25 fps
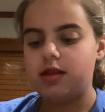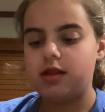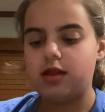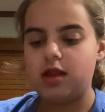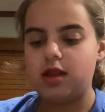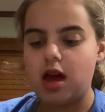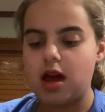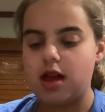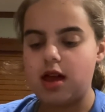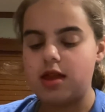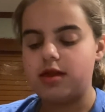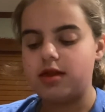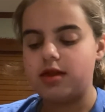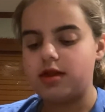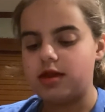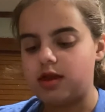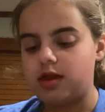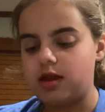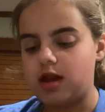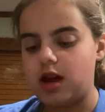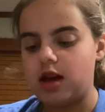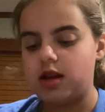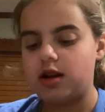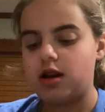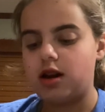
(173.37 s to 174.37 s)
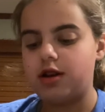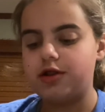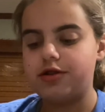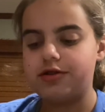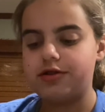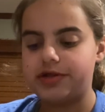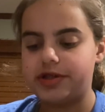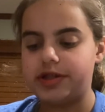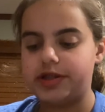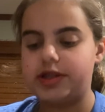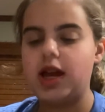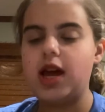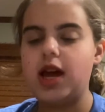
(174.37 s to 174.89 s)
And
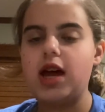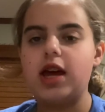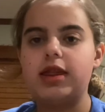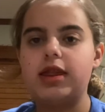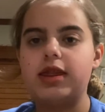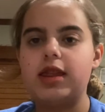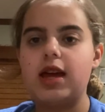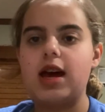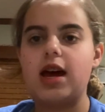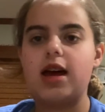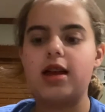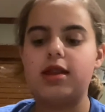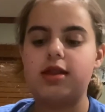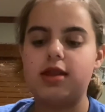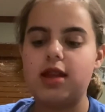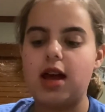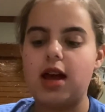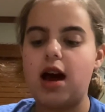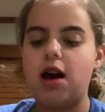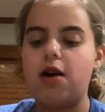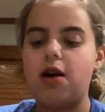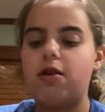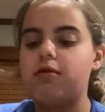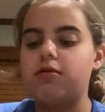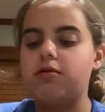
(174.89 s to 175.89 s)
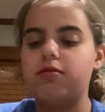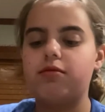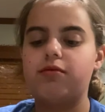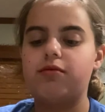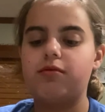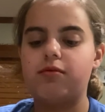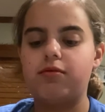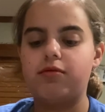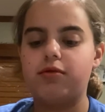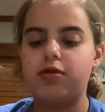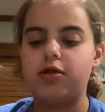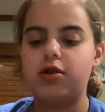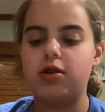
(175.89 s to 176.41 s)
understand that now,
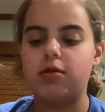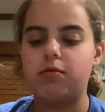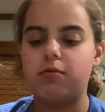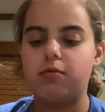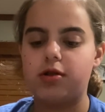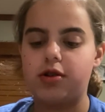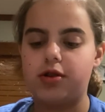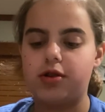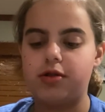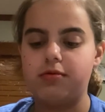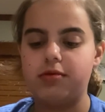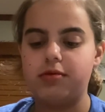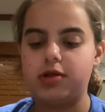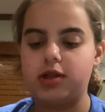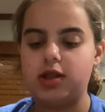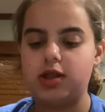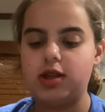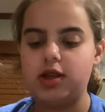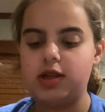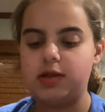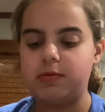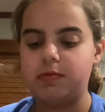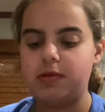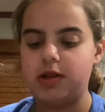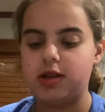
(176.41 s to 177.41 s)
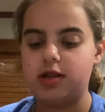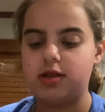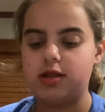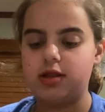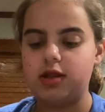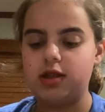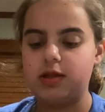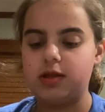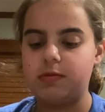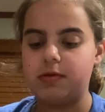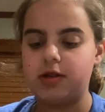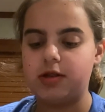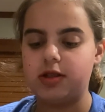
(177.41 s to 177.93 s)
you know, we're using this piece and
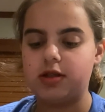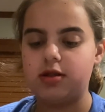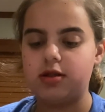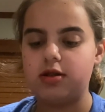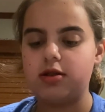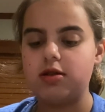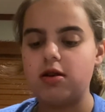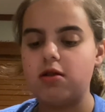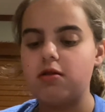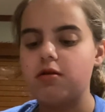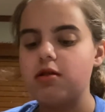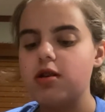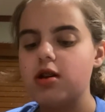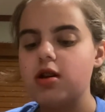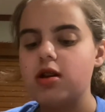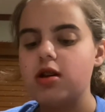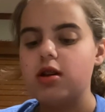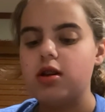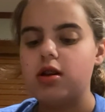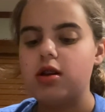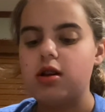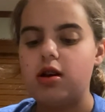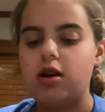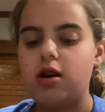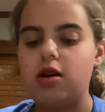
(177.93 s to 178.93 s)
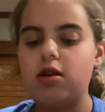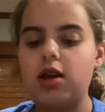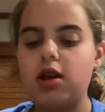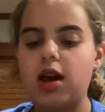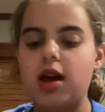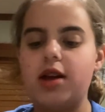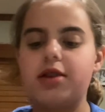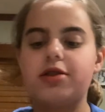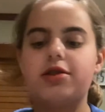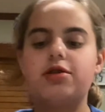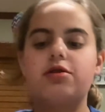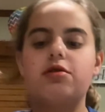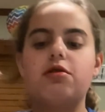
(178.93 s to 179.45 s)
this piece. So,
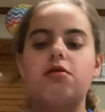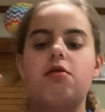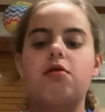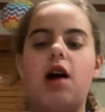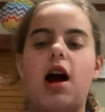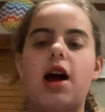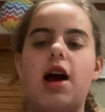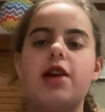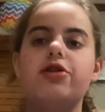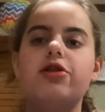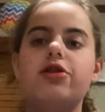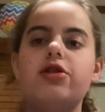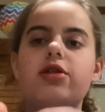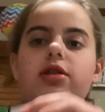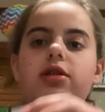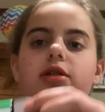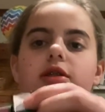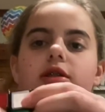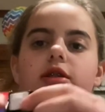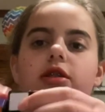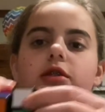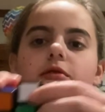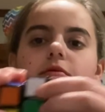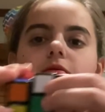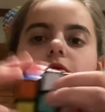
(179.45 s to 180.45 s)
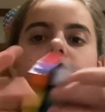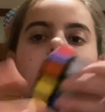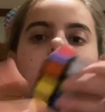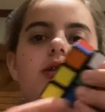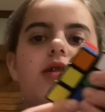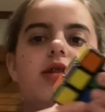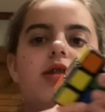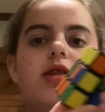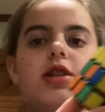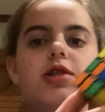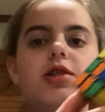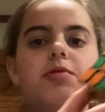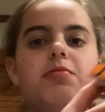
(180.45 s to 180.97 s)
okay, so
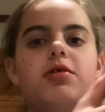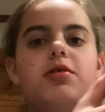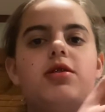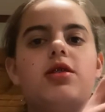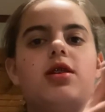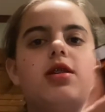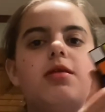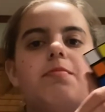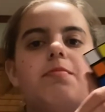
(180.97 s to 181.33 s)
this was on the